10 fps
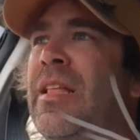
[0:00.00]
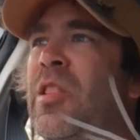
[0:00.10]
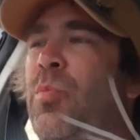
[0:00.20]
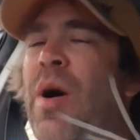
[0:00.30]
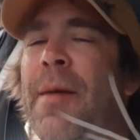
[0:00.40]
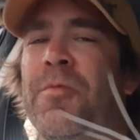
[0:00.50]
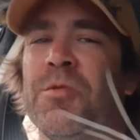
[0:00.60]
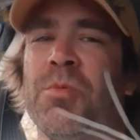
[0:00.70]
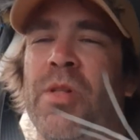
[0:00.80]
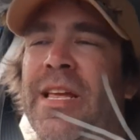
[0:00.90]
The
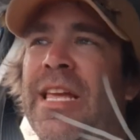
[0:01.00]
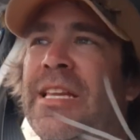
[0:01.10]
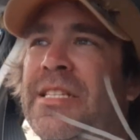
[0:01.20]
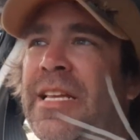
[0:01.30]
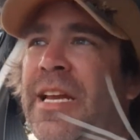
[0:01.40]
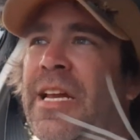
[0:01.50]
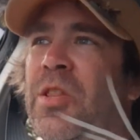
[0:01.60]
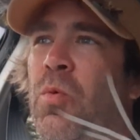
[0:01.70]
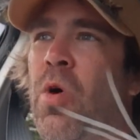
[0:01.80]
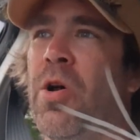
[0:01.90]
poppers were like instant. It
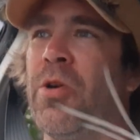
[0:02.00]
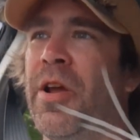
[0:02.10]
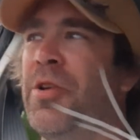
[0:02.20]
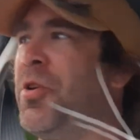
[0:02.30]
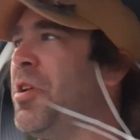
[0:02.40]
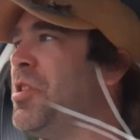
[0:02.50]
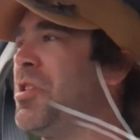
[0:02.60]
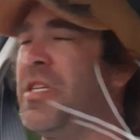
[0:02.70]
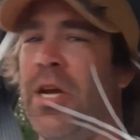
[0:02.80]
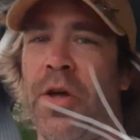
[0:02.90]
hit the water, and you could
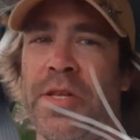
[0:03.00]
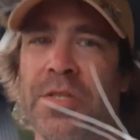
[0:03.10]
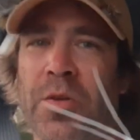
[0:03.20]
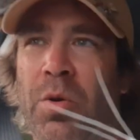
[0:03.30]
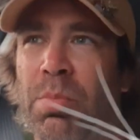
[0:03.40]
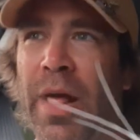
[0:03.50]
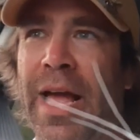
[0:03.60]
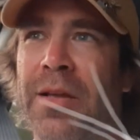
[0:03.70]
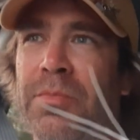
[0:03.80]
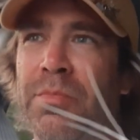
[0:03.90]
just see all these little
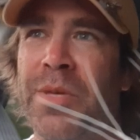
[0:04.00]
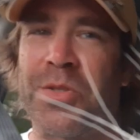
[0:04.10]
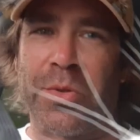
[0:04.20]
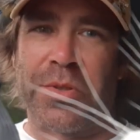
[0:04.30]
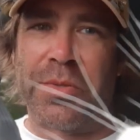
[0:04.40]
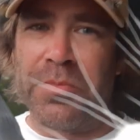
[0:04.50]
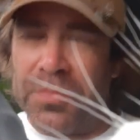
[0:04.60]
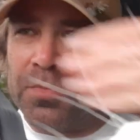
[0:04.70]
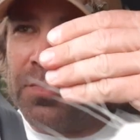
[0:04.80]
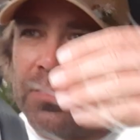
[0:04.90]
black missiles
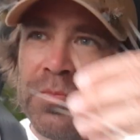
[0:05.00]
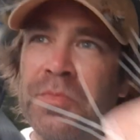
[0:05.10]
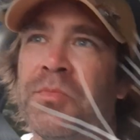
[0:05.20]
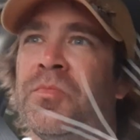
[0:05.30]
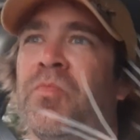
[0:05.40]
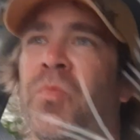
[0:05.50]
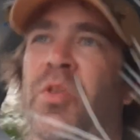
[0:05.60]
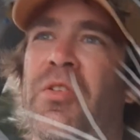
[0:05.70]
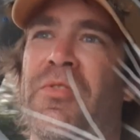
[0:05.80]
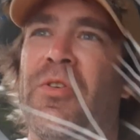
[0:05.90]

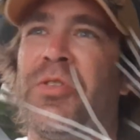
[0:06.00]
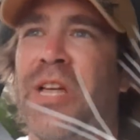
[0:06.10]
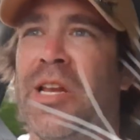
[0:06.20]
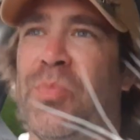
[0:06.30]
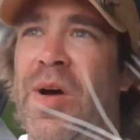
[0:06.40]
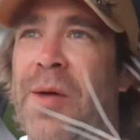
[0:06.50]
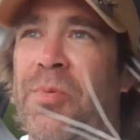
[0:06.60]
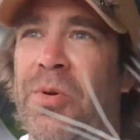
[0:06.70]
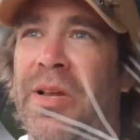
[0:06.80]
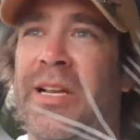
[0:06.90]
converge on the
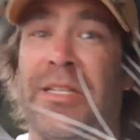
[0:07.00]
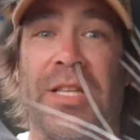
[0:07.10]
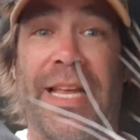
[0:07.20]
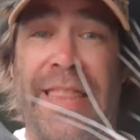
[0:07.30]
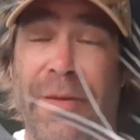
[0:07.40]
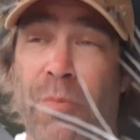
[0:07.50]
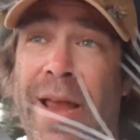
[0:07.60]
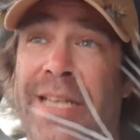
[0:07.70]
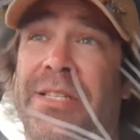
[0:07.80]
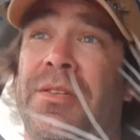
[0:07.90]
popper, and it's like they
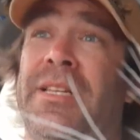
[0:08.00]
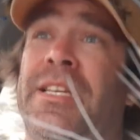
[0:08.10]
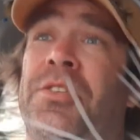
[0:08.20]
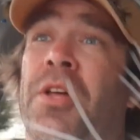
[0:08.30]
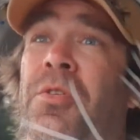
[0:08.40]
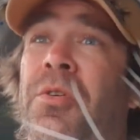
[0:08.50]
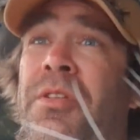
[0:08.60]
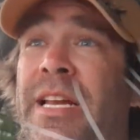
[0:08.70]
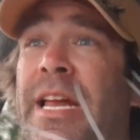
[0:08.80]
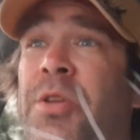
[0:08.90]
race each other
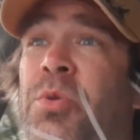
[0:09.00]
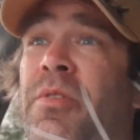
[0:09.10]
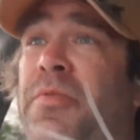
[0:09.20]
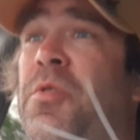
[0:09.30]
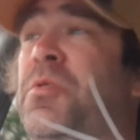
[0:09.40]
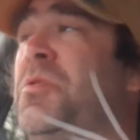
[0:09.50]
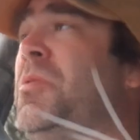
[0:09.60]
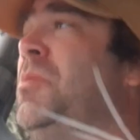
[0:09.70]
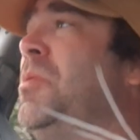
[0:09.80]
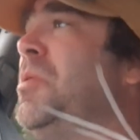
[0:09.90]
to get to it first.
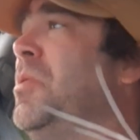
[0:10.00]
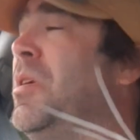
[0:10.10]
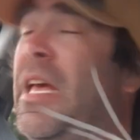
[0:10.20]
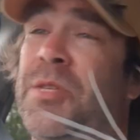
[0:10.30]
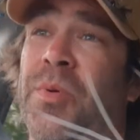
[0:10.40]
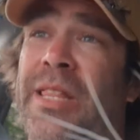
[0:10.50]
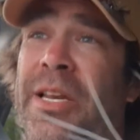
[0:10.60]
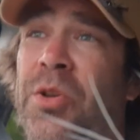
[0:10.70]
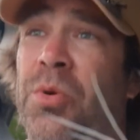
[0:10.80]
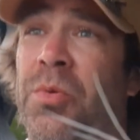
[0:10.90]
That's what they
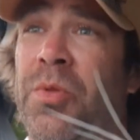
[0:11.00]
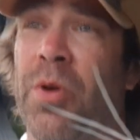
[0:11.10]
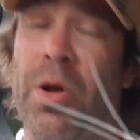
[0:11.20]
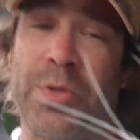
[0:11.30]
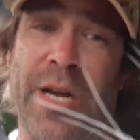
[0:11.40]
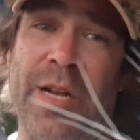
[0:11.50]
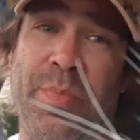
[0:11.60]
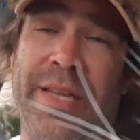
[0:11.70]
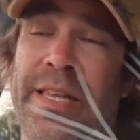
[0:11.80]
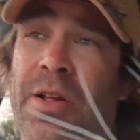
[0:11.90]
do. They're all trying to
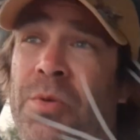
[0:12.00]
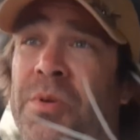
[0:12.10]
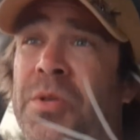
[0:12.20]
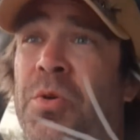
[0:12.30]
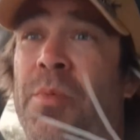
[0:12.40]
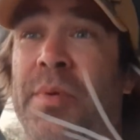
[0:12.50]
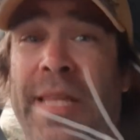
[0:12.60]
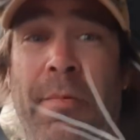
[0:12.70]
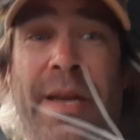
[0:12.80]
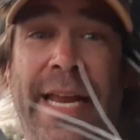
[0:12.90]
beat the other one to it. But
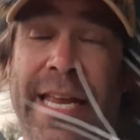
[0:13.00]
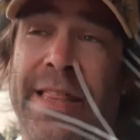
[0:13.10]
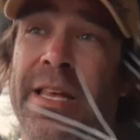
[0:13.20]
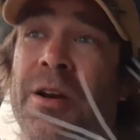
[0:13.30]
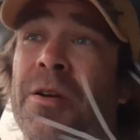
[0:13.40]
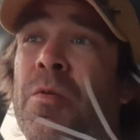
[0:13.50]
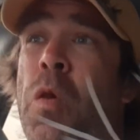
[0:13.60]
then when they get there,